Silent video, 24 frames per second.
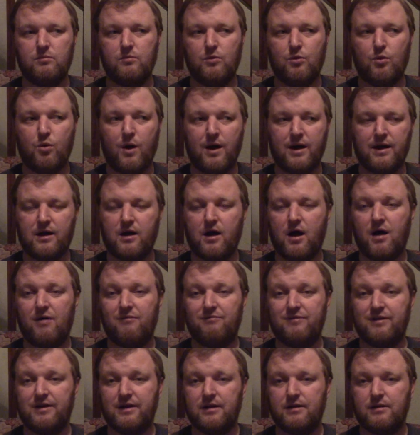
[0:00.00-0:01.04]
quite
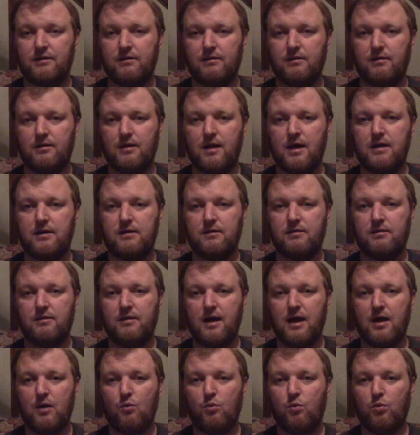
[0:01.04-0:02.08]
confident that
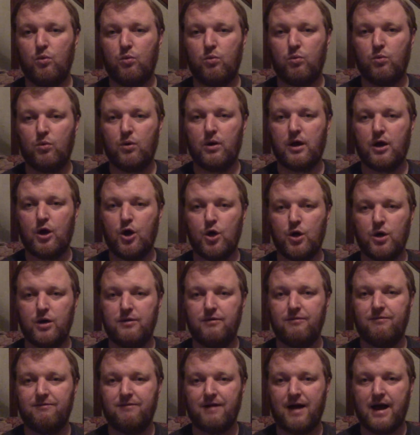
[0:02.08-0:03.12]
they could
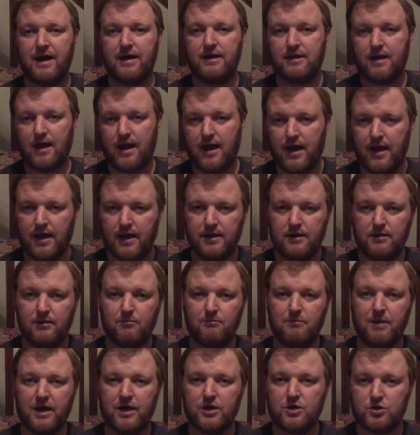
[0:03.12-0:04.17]
fight and
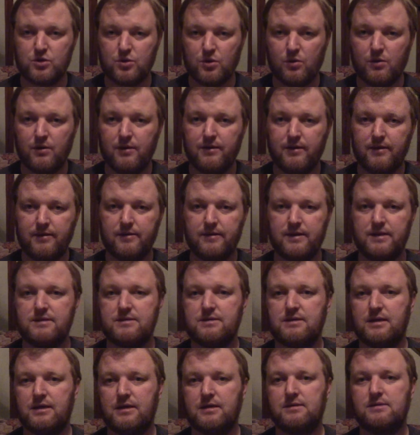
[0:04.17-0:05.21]
make sure that these
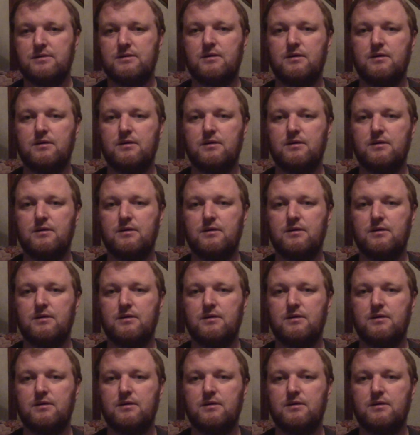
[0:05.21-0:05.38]
things